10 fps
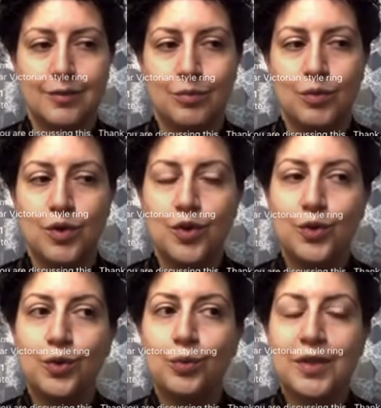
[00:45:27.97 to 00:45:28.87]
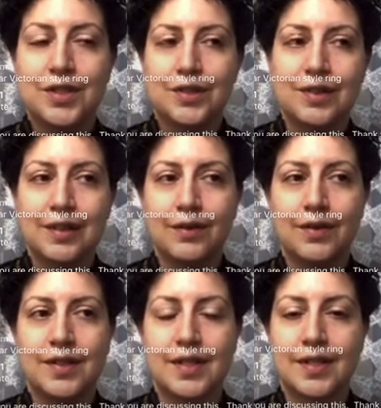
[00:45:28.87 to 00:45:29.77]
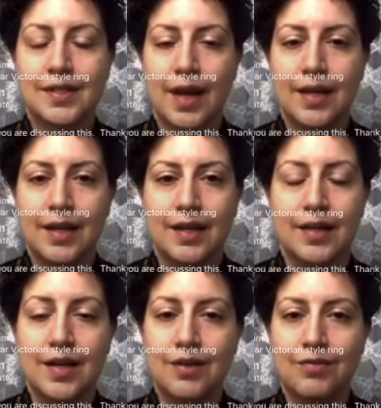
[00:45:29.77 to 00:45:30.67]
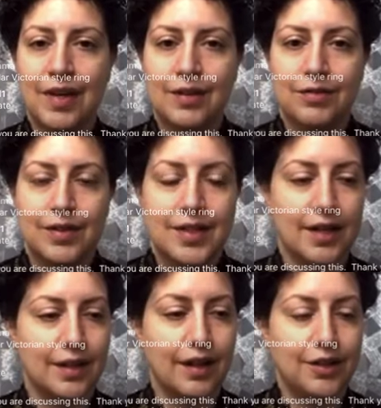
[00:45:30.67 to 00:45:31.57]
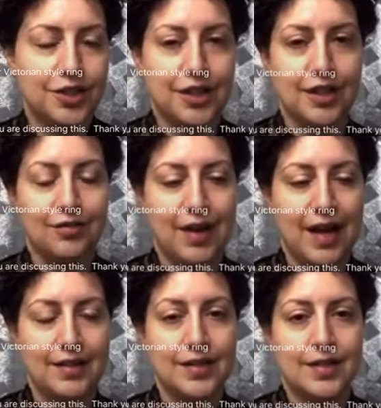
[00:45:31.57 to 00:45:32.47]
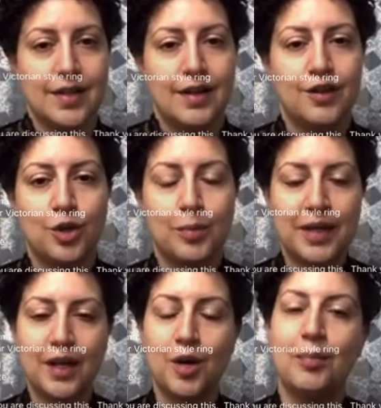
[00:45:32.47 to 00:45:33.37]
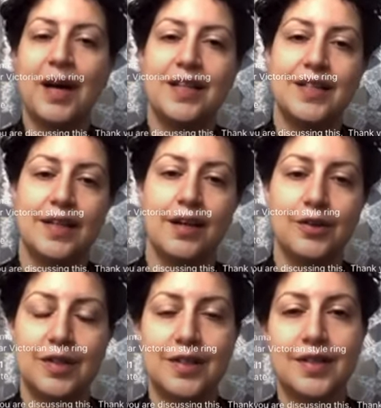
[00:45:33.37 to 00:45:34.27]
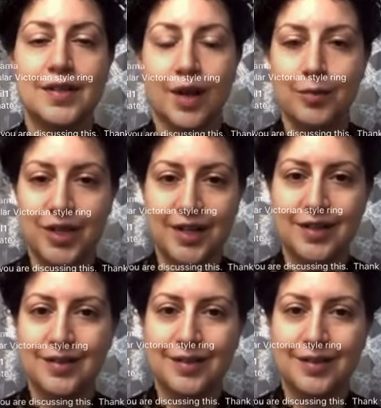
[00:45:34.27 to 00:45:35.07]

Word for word: new material that's exciting and innovative and technologically advanced that are being combined together into this object.